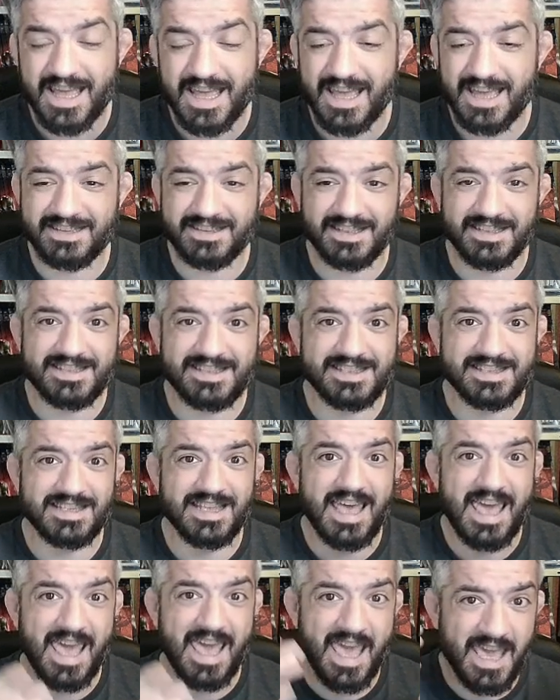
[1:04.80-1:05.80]
and it's
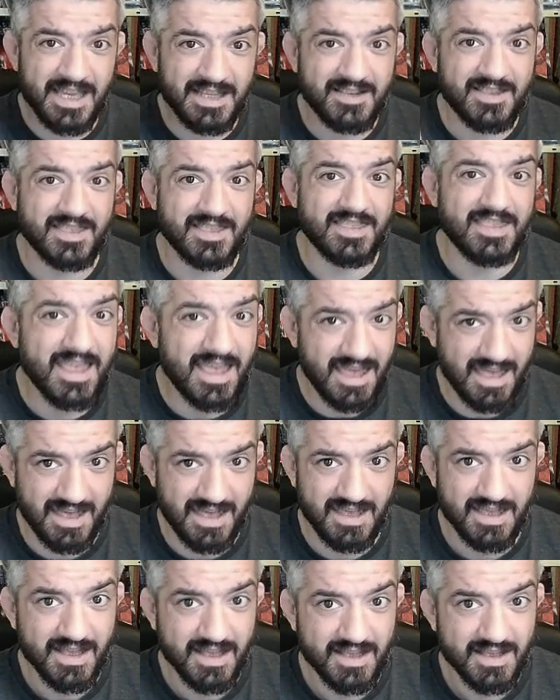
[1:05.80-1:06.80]
8th
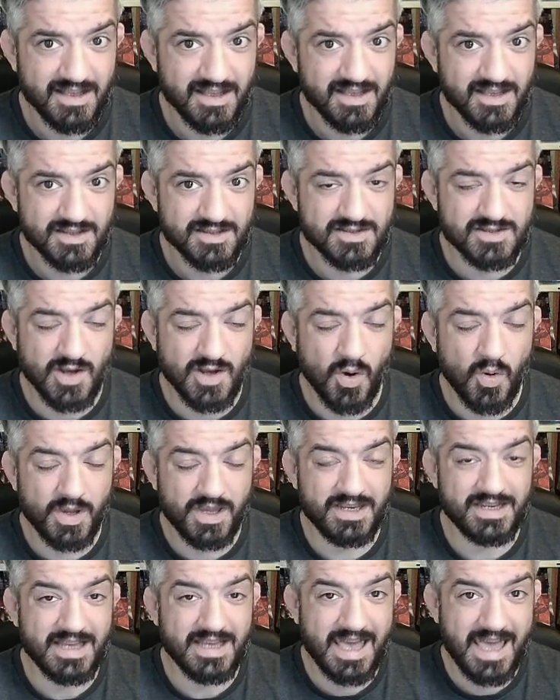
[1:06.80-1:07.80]
day. So
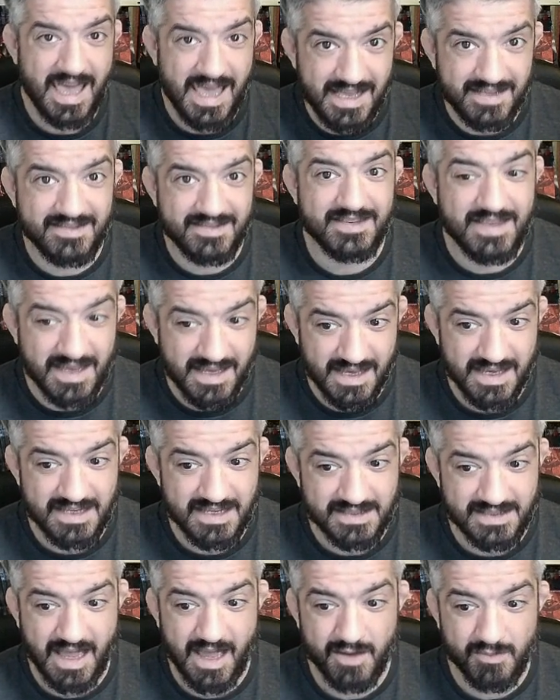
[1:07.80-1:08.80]
in 8
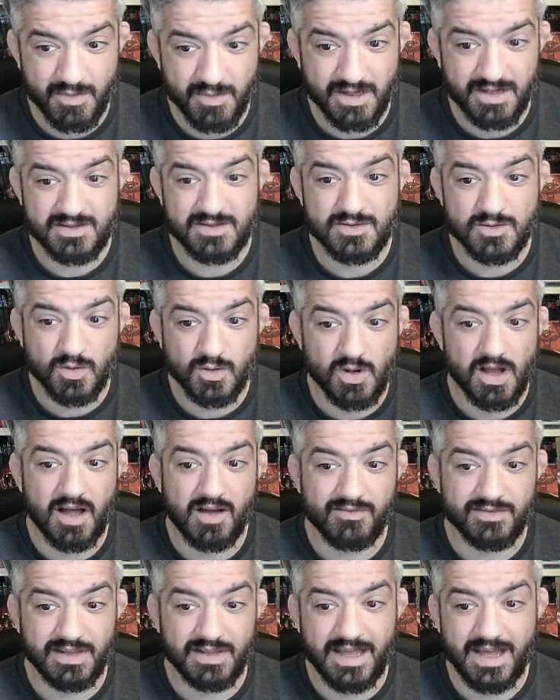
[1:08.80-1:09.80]
days, I managed to
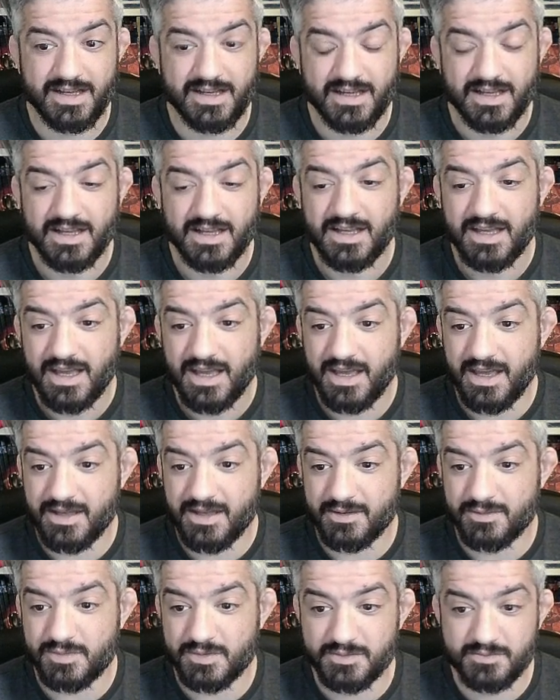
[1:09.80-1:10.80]
have like
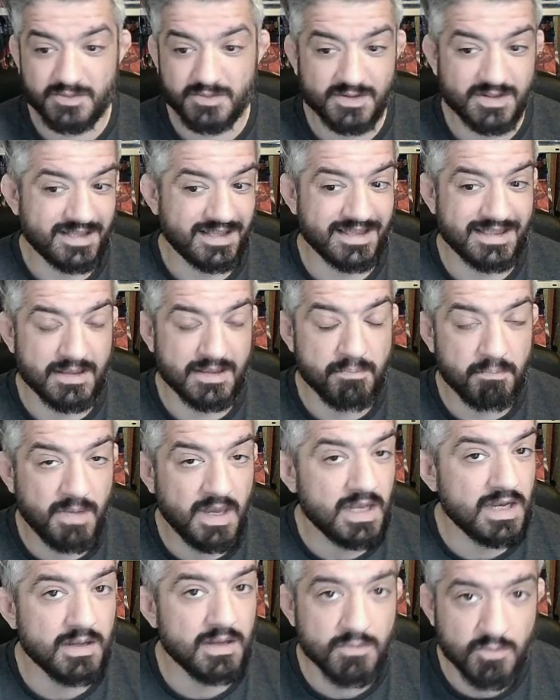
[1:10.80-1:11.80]
the
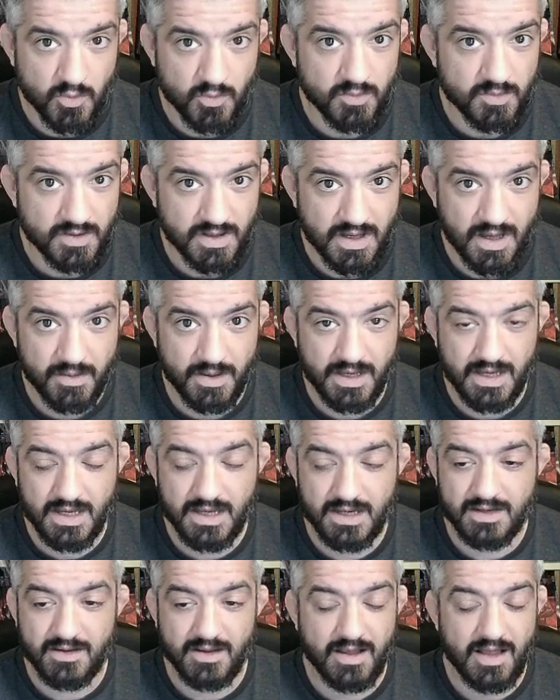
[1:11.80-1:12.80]
minimum. I
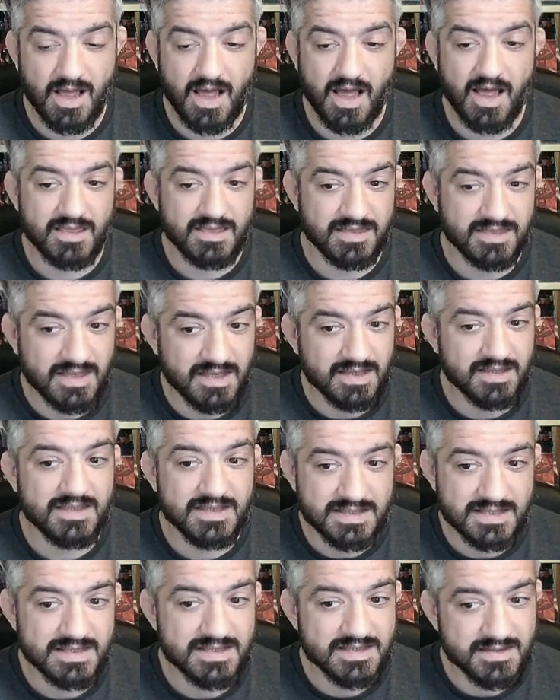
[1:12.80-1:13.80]
mean, I think
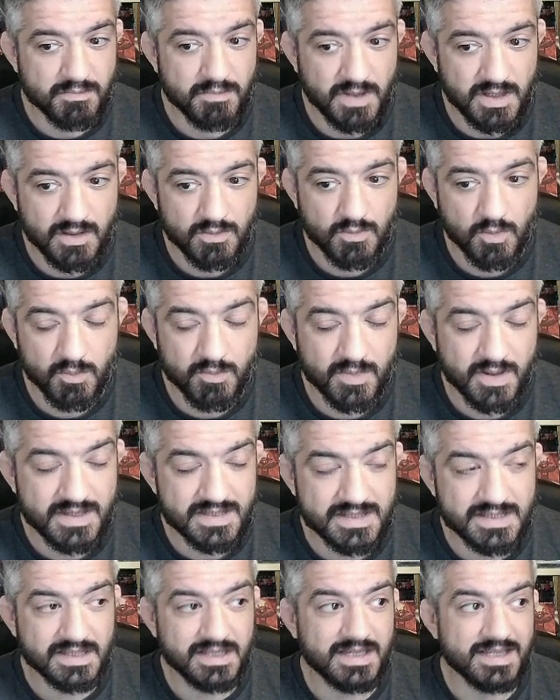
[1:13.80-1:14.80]
this is the minimum.
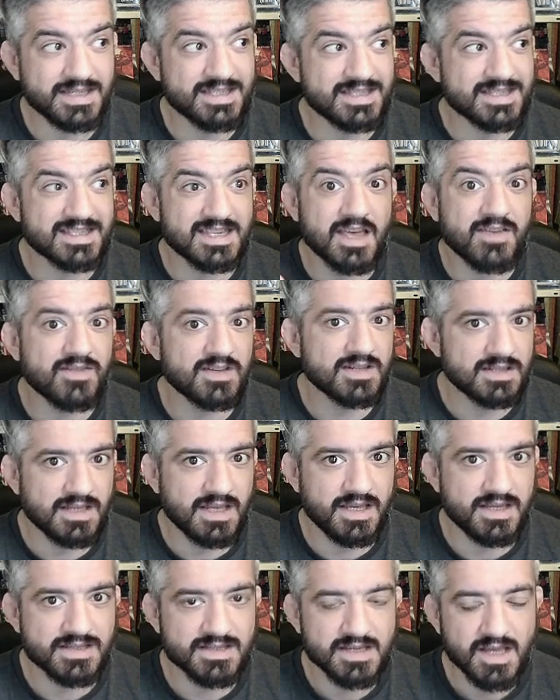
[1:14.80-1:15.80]
Basically, it's seven
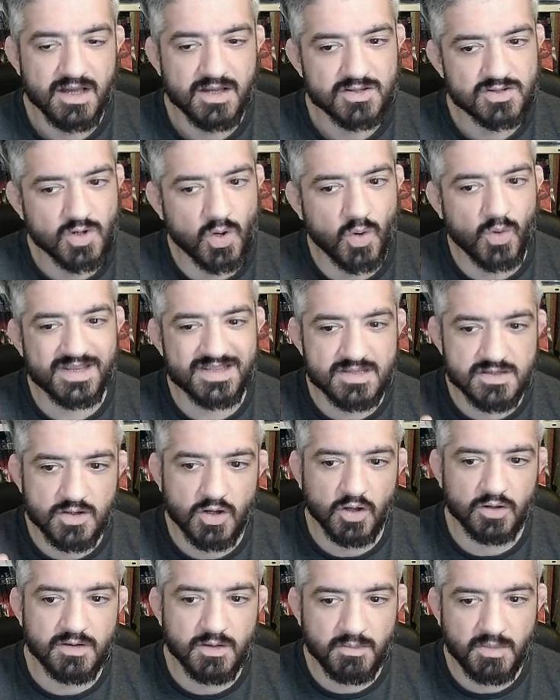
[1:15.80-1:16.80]
days. So it's
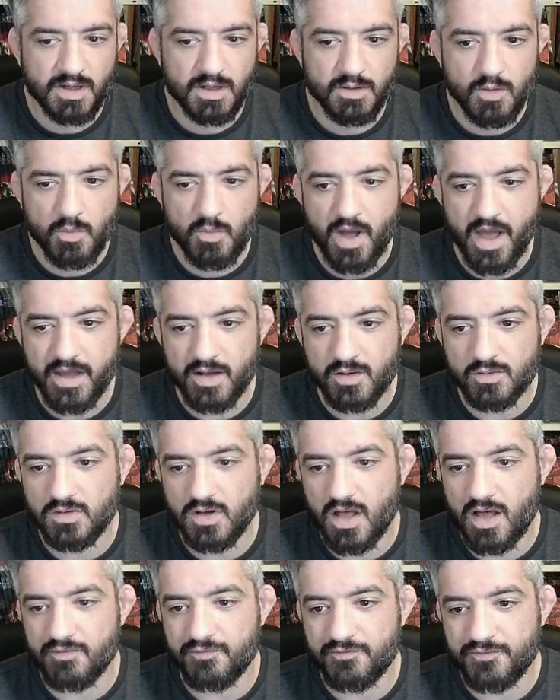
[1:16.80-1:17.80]
not the minimum. I could
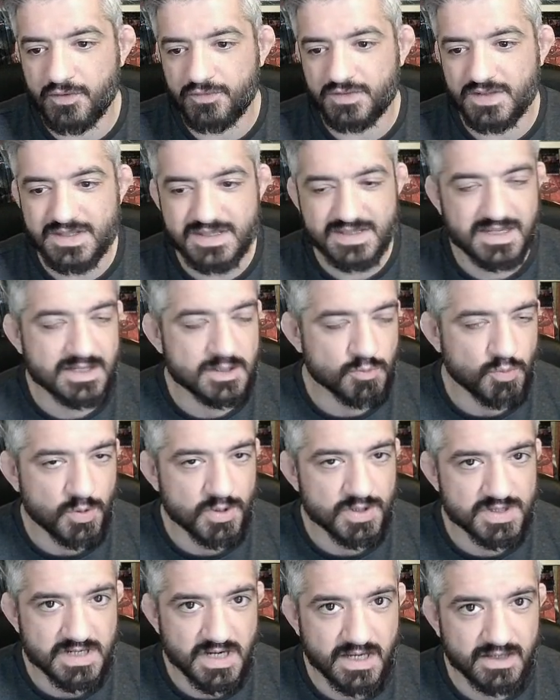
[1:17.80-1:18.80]
have
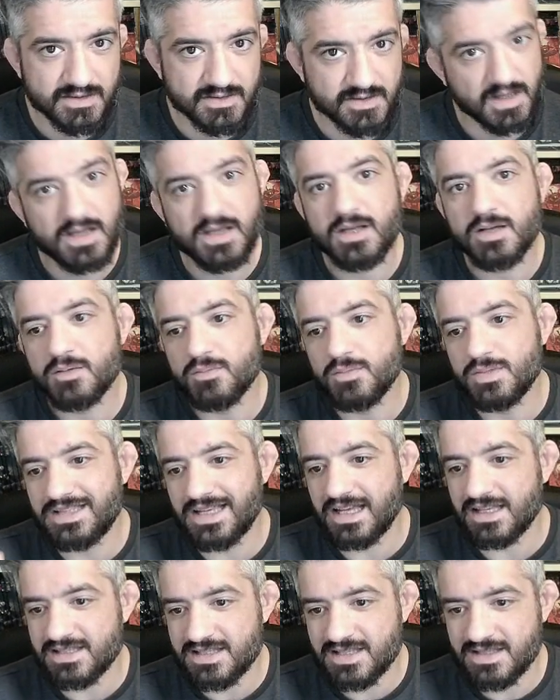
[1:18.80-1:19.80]
56%, but
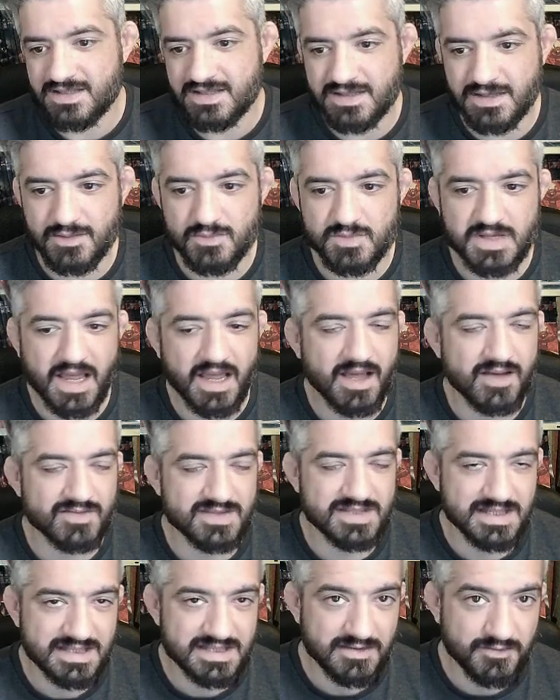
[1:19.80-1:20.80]
as it seems, I have
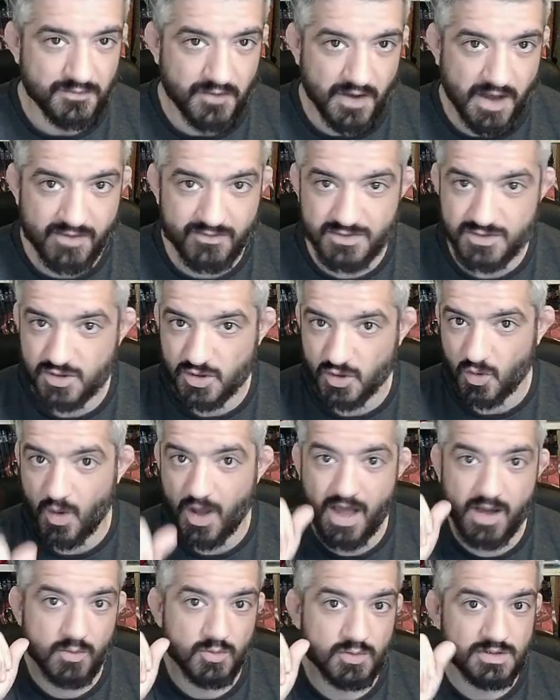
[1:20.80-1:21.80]
65. So
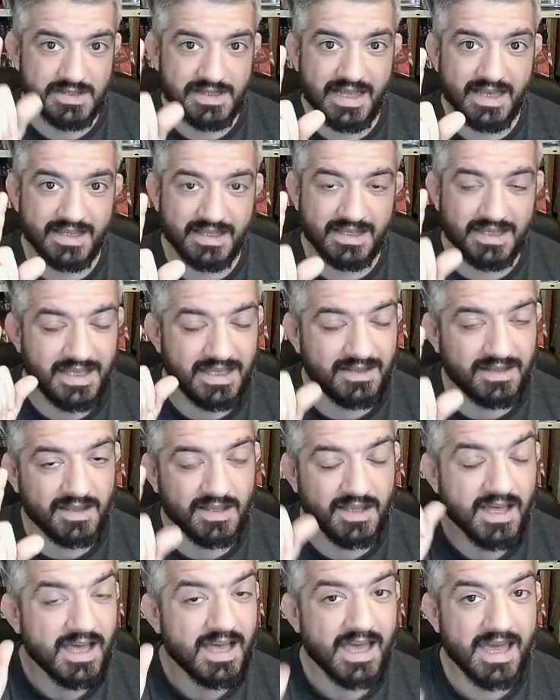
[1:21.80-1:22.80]
I was lucky
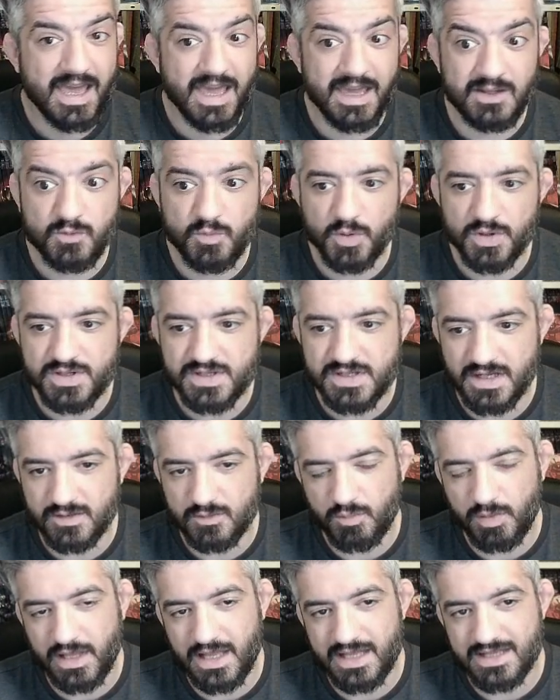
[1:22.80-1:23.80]
getting
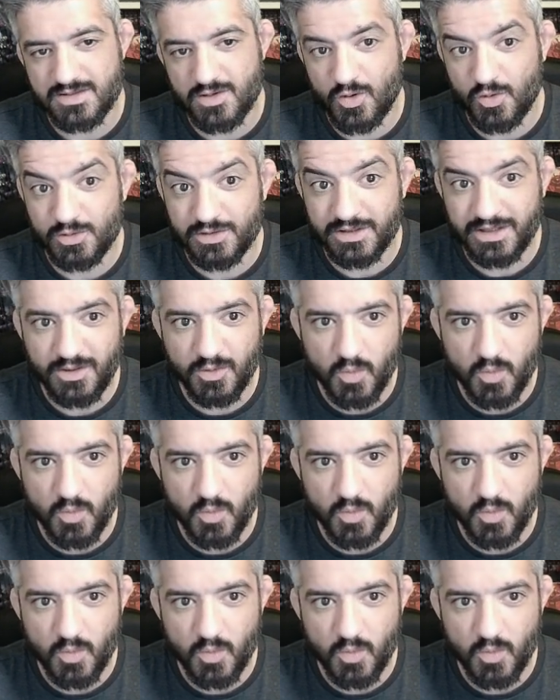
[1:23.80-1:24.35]
8% plus only